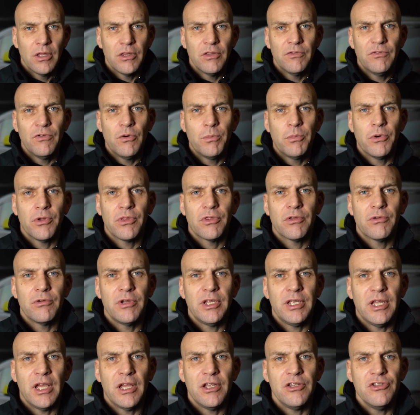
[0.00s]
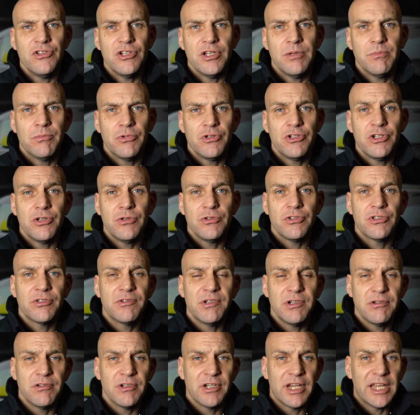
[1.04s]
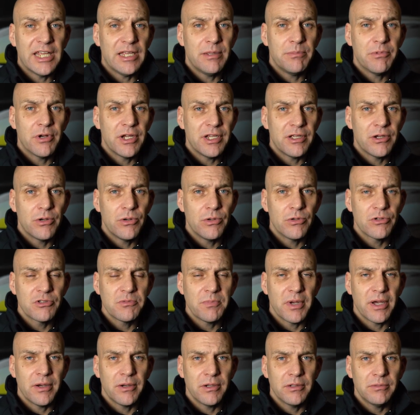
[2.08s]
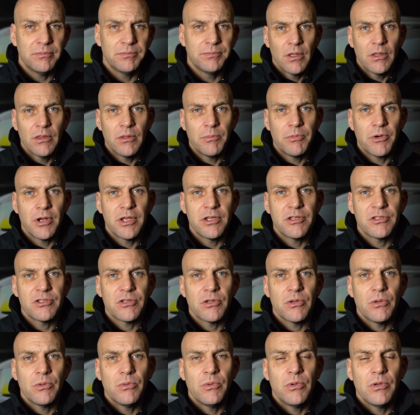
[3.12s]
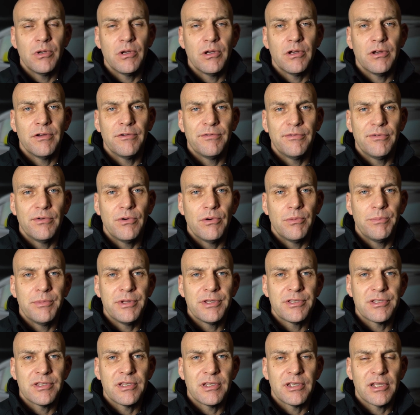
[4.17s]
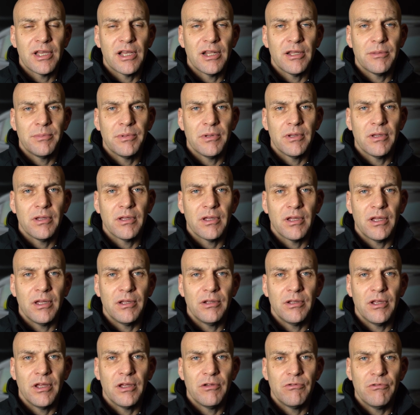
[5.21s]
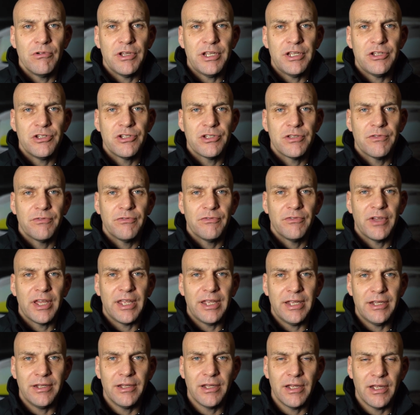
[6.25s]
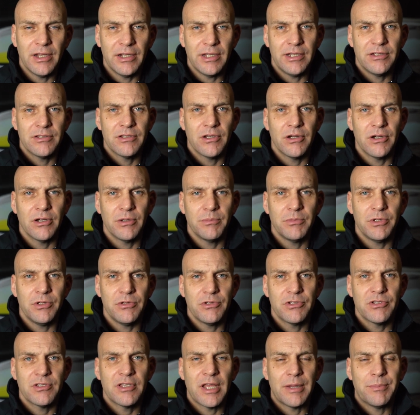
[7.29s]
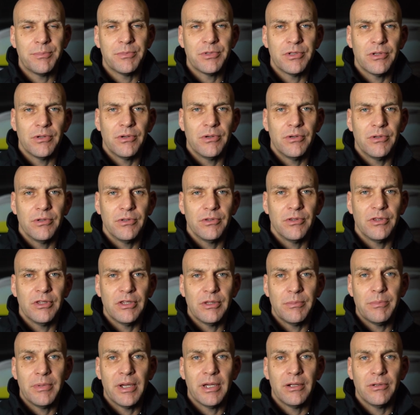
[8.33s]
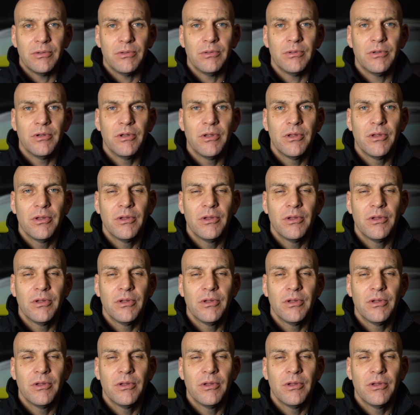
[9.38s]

The 4.3 engine produced 380 brake horsepower. The brakes were four piston caliper and reached fade anytime you stamped on the pedal